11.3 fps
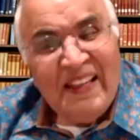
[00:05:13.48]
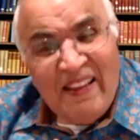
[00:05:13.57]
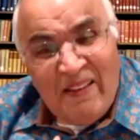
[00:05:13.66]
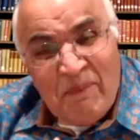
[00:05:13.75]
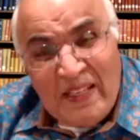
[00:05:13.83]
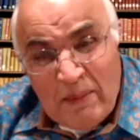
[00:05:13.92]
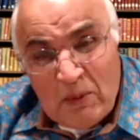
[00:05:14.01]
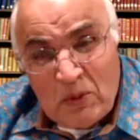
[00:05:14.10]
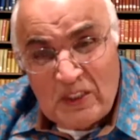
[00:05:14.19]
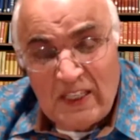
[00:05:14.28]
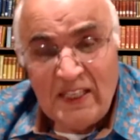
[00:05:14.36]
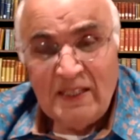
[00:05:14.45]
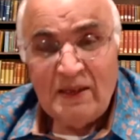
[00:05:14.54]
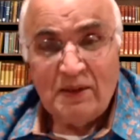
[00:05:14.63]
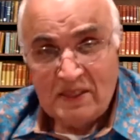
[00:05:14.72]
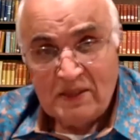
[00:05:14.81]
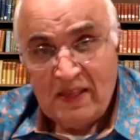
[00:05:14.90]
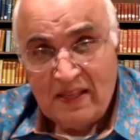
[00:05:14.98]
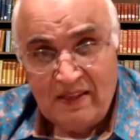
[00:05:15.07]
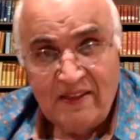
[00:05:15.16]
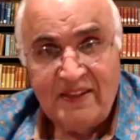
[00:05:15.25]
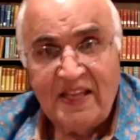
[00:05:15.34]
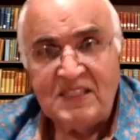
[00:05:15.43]
being able to sell, or
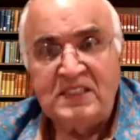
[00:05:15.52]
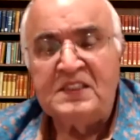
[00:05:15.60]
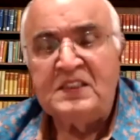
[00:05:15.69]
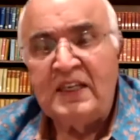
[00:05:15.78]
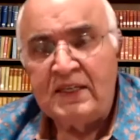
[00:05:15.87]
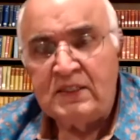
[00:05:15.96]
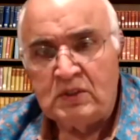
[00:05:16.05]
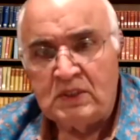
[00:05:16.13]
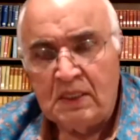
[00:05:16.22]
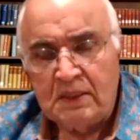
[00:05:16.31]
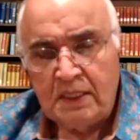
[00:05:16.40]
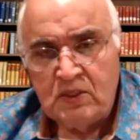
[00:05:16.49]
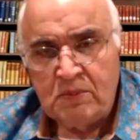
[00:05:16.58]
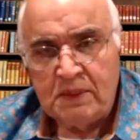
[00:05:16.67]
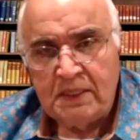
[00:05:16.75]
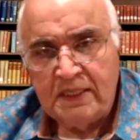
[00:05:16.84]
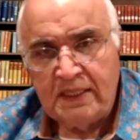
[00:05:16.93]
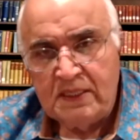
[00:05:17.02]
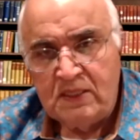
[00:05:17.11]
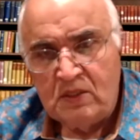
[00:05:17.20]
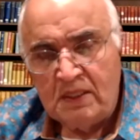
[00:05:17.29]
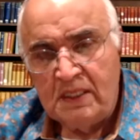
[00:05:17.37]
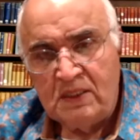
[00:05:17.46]
that's still, I should tell you about, and then you
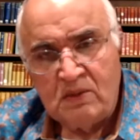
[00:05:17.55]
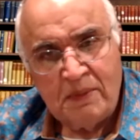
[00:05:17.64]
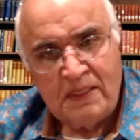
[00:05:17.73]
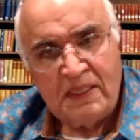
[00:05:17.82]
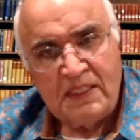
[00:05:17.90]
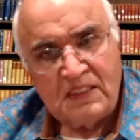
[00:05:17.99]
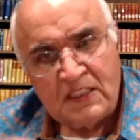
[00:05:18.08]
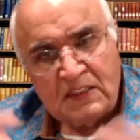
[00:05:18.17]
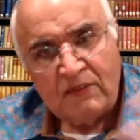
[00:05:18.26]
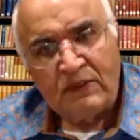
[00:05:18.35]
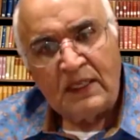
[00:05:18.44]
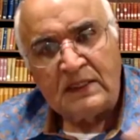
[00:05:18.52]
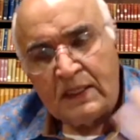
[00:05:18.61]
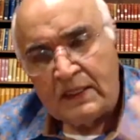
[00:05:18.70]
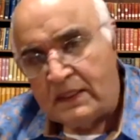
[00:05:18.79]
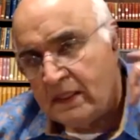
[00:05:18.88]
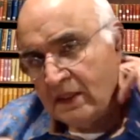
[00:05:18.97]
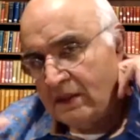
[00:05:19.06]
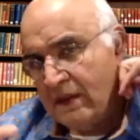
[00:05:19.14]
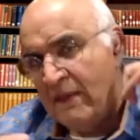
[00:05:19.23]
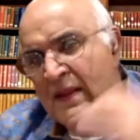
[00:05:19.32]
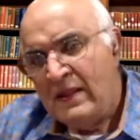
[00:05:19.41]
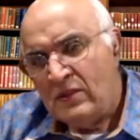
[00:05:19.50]
need to bring the sense of technology.
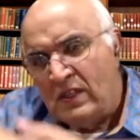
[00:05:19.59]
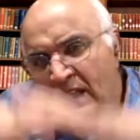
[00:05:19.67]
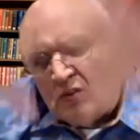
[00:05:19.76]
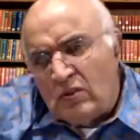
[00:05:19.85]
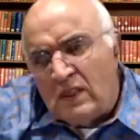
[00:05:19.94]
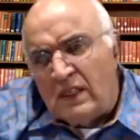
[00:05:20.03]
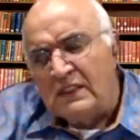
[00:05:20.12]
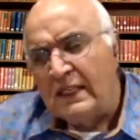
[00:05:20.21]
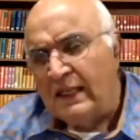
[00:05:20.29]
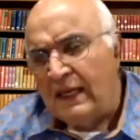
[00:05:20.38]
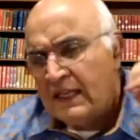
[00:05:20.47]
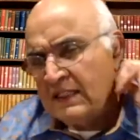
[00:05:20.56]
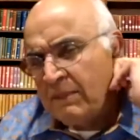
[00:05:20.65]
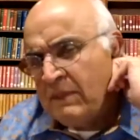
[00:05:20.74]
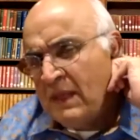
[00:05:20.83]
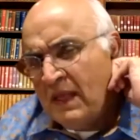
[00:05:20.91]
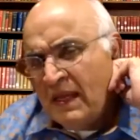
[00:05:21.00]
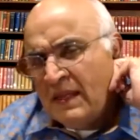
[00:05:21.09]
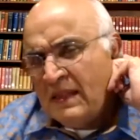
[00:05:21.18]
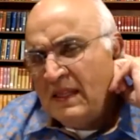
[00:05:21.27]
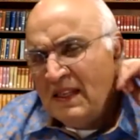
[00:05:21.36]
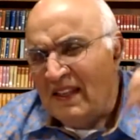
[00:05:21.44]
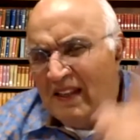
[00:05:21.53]
You need to understand the landscape.
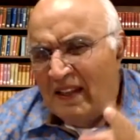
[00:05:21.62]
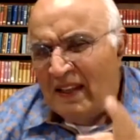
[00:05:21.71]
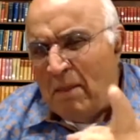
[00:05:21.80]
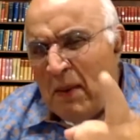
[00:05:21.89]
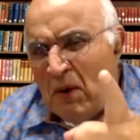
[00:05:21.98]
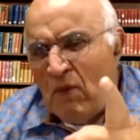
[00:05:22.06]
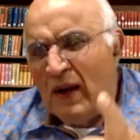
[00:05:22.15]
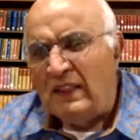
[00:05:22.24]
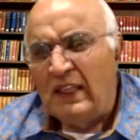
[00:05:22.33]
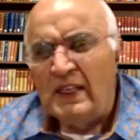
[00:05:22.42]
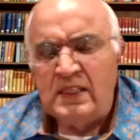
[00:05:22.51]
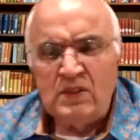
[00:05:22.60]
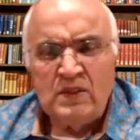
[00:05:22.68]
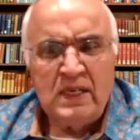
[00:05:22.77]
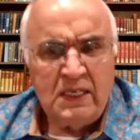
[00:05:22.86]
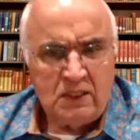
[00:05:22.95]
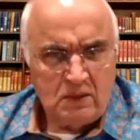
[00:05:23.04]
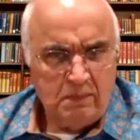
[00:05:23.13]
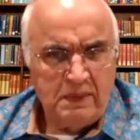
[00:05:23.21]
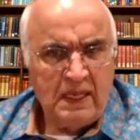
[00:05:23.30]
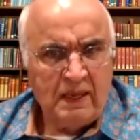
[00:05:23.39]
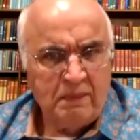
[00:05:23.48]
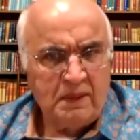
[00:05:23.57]
The number one thing you need to be
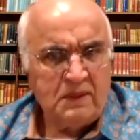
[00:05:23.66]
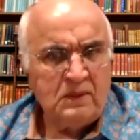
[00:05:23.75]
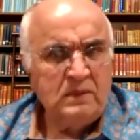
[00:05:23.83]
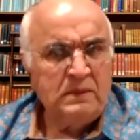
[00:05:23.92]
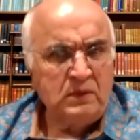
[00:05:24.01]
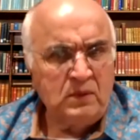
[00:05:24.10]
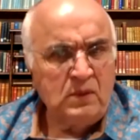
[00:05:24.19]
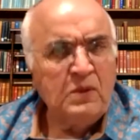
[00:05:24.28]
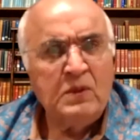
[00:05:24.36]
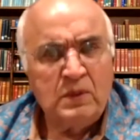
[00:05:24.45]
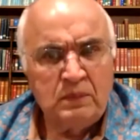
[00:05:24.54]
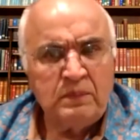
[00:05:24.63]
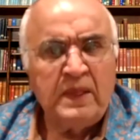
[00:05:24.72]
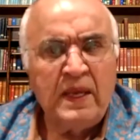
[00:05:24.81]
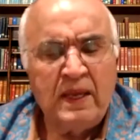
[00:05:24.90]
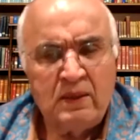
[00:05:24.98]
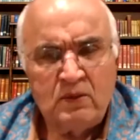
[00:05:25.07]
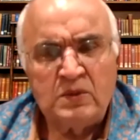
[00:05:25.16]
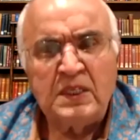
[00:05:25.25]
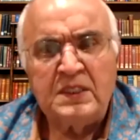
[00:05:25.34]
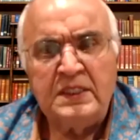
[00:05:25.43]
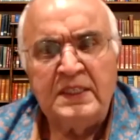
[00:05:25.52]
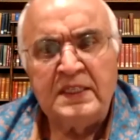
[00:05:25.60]
able to do to
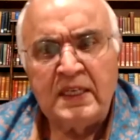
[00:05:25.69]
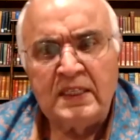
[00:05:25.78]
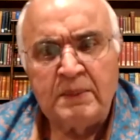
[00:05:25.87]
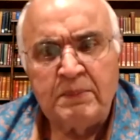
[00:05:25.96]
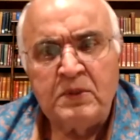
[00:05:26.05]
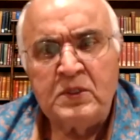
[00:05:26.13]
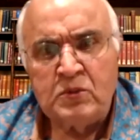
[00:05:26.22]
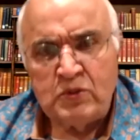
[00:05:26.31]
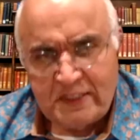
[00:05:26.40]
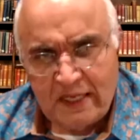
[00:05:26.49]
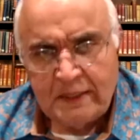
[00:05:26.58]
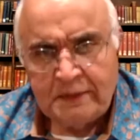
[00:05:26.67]
succeed as an entrepreneur is to sell.